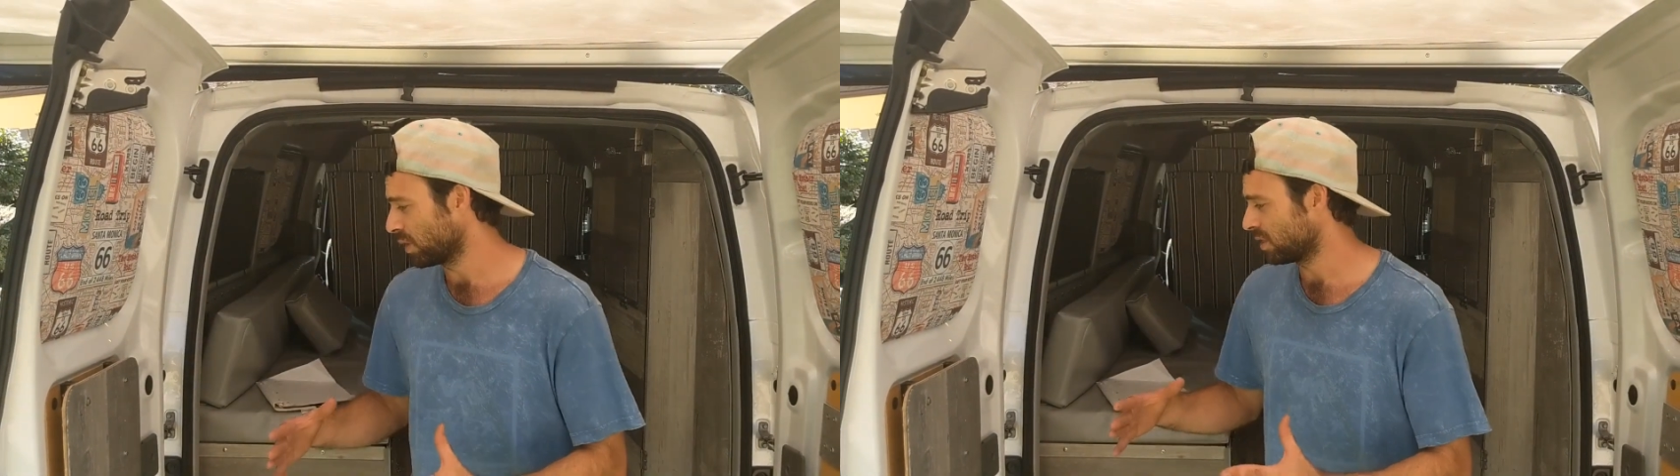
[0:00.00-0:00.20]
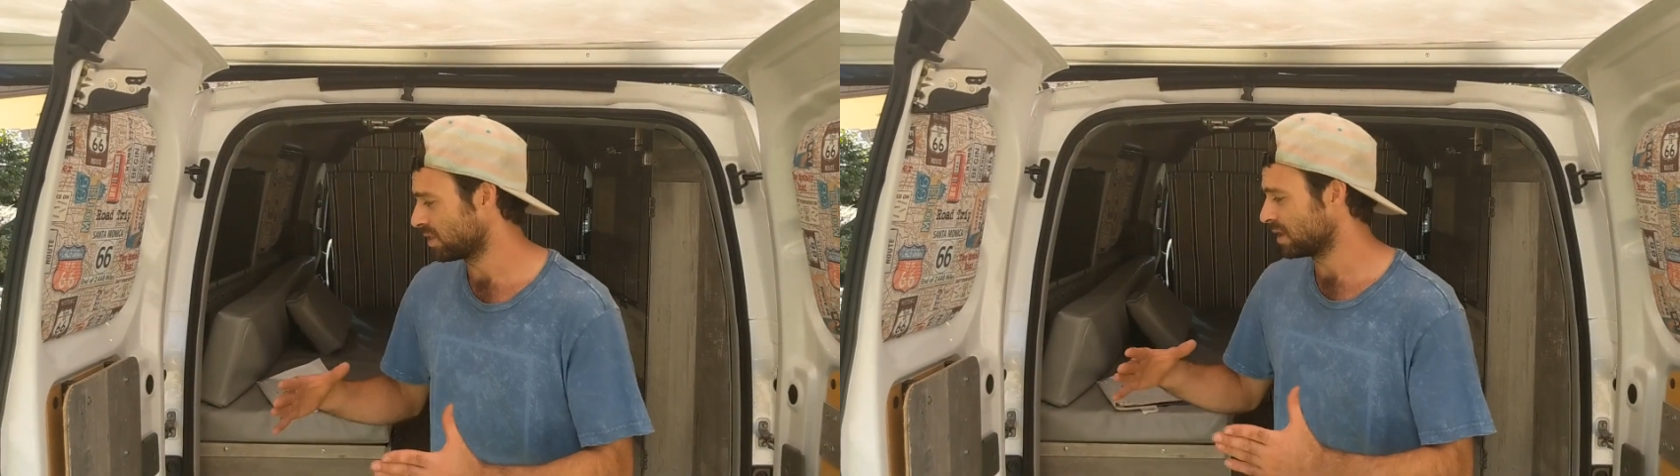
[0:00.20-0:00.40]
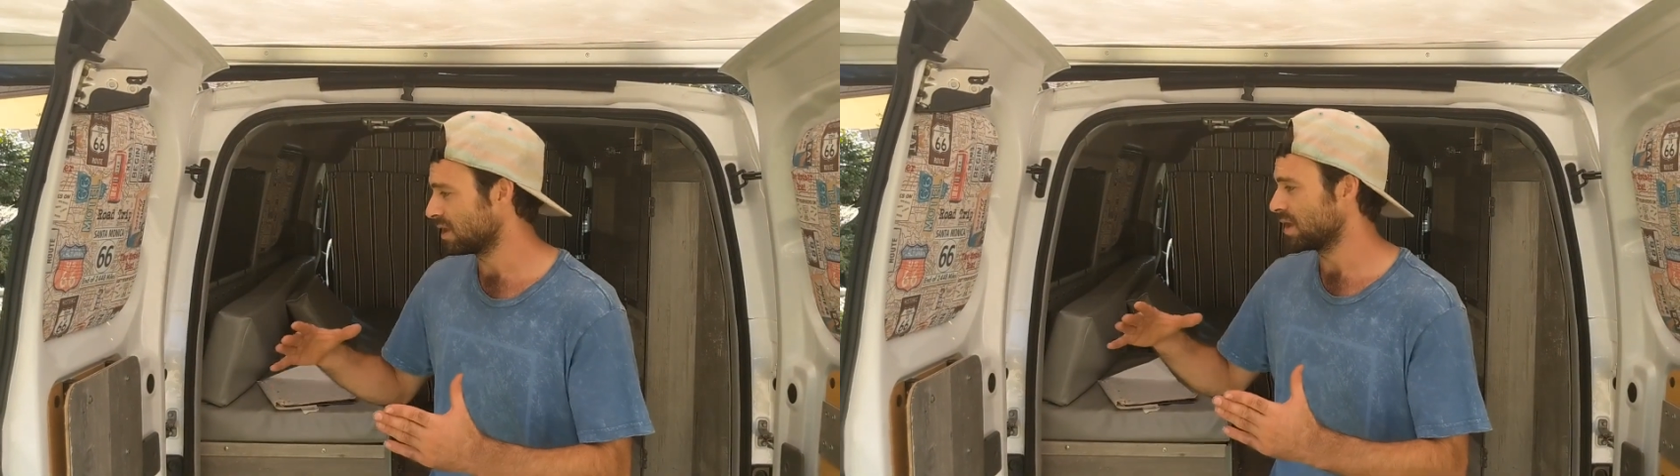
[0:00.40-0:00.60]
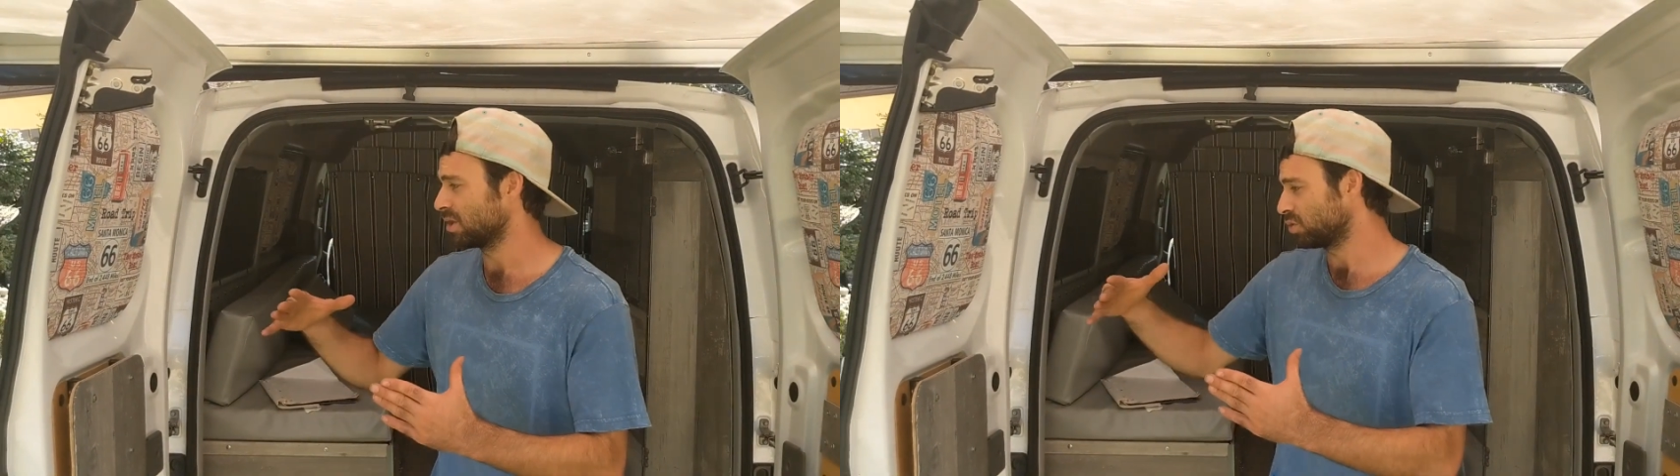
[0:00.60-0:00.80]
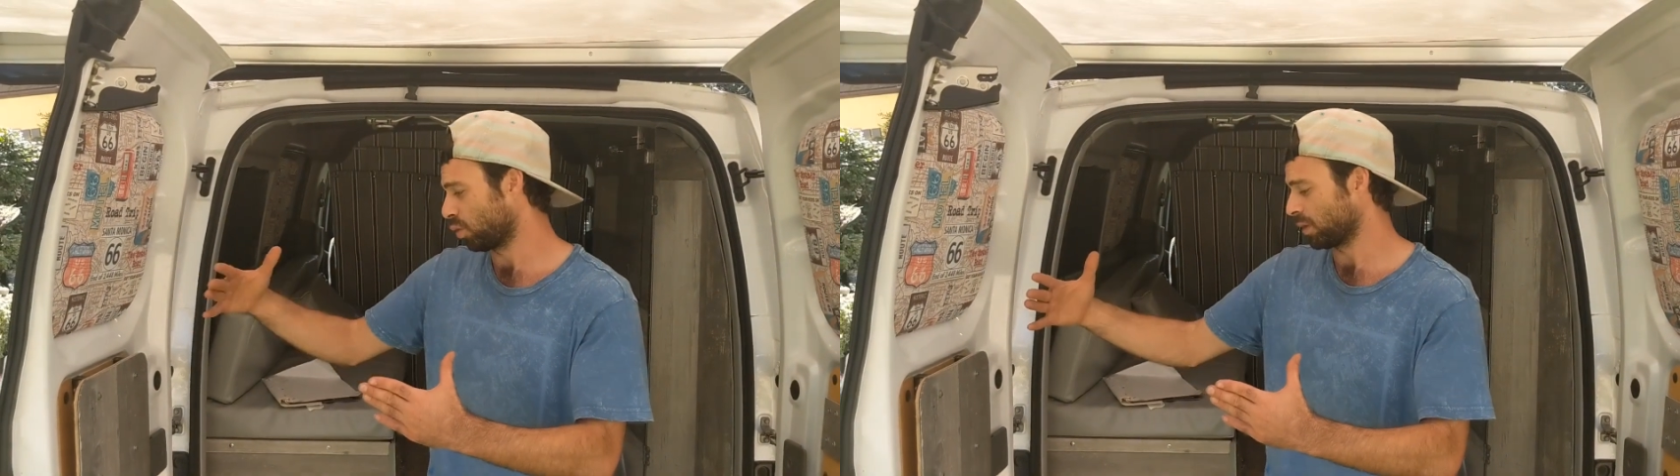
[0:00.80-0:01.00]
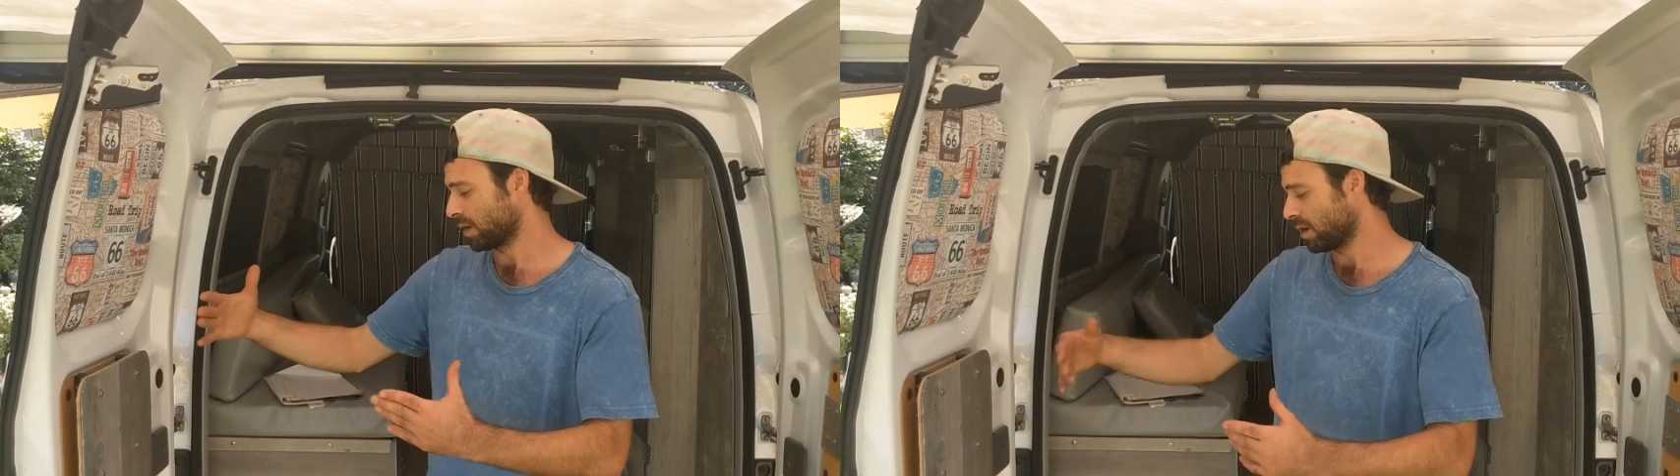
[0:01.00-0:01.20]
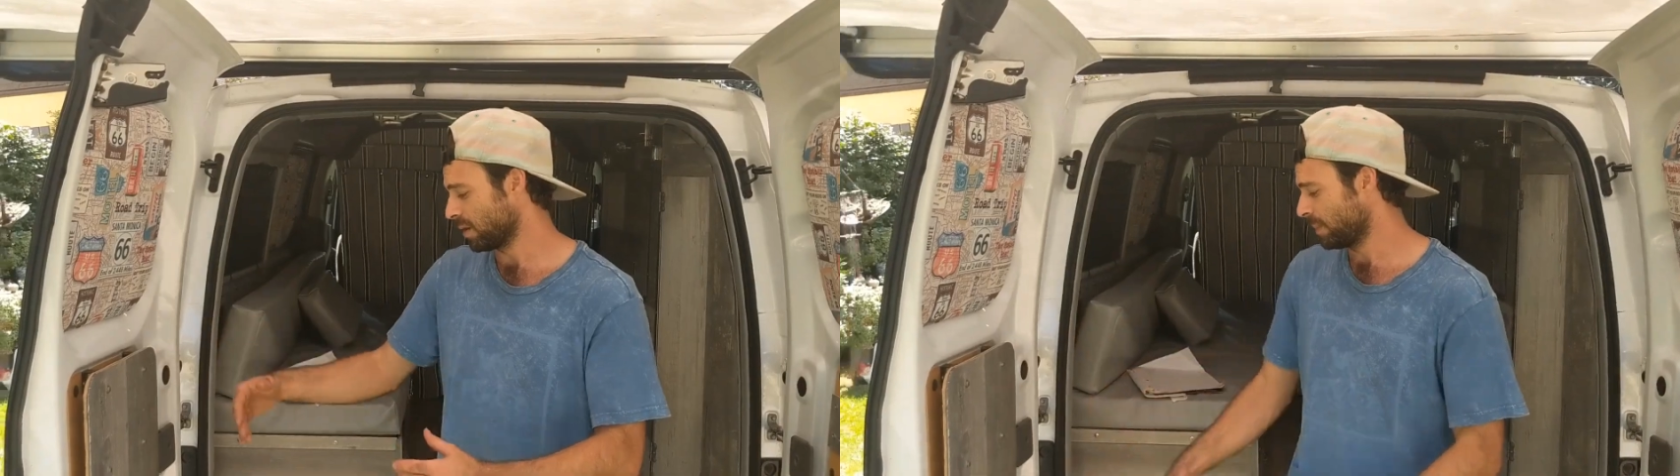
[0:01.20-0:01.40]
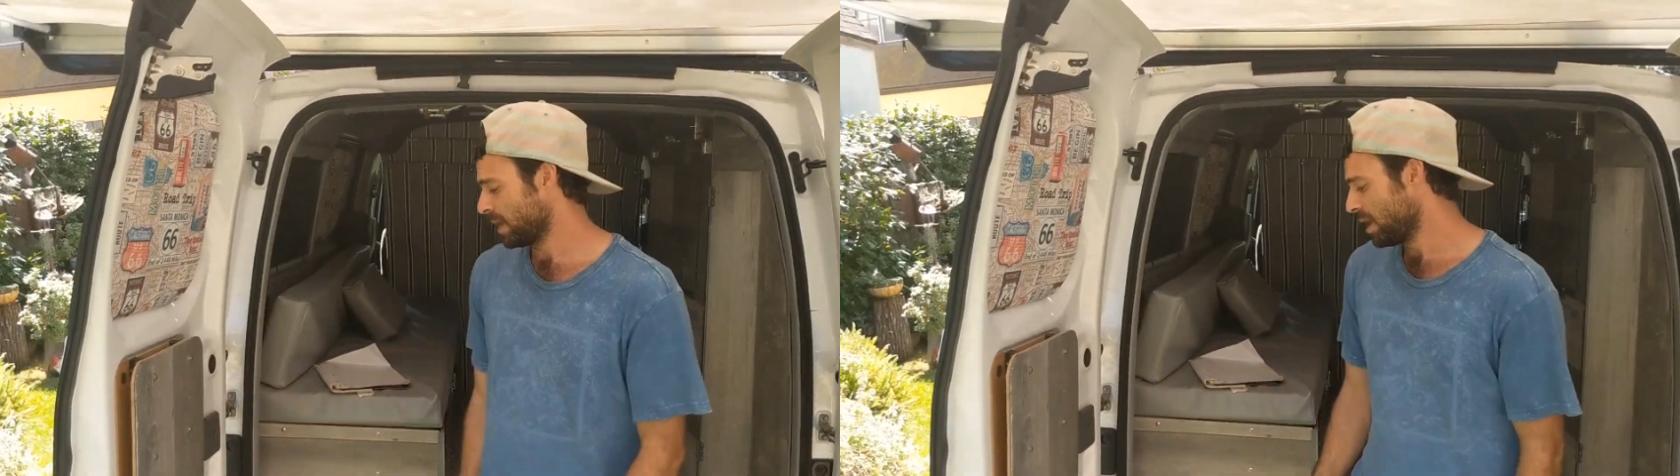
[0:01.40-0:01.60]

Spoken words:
with the door here.